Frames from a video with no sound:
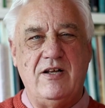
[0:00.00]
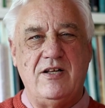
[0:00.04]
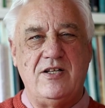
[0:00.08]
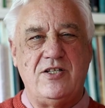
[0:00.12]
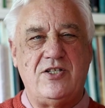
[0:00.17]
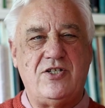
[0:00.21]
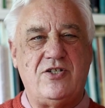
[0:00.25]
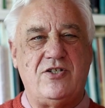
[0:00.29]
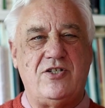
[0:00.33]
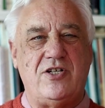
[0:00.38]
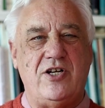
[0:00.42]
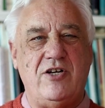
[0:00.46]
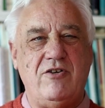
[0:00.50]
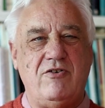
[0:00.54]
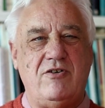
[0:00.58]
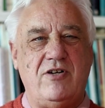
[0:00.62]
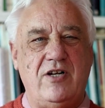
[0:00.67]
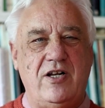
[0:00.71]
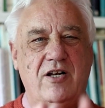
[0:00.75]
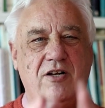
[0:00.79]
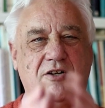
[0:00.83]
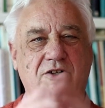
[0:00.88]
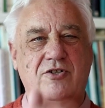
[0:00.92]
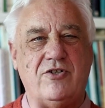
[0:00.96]
It's
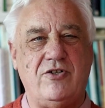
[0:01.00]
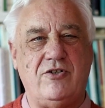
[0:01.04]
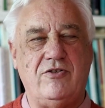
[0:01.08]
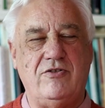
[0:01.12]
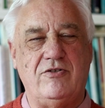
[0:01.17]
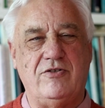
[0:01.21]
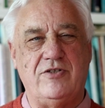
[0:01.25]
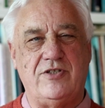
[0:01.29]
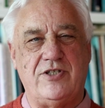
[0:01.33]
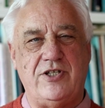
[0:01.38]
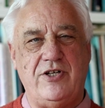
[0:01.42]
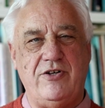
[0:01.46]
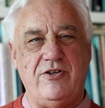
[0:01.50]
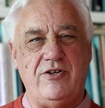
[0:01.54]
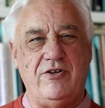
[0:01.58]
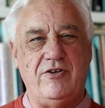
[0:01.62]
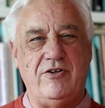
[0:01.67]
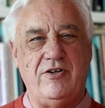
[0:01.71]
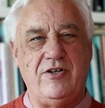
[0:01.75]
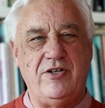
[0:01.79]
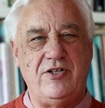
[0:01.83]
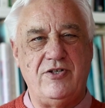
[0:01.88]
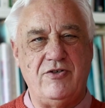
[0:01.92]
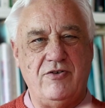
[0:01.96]
totally logical, so
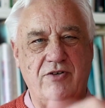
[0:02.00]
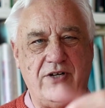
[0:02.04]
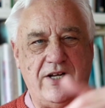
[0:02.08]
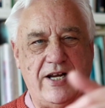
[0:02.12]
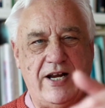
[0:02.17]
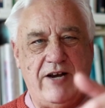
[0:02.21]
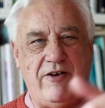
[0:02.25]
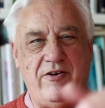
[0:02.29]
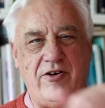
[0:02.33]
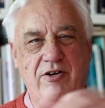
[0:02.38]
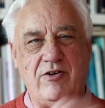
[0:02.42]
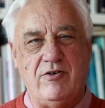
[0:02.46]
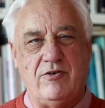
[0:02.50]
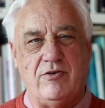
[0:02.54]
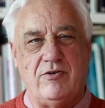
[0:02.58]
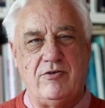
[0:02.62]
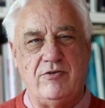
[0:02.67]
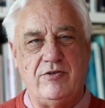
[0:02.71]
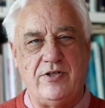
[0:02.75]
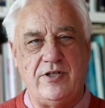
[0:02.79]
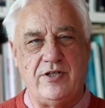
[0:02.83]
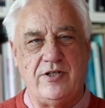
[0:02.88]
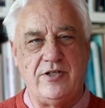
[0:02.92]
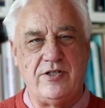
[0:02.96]
you can carry your
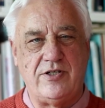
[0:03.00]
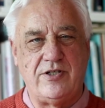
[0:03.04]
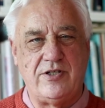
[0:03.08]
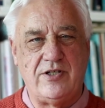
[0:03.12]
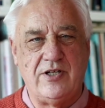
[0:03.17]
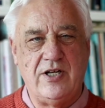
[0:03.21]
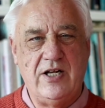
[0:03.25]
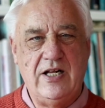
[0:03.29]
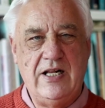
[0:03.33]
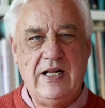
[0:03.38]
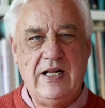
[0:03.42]
audience.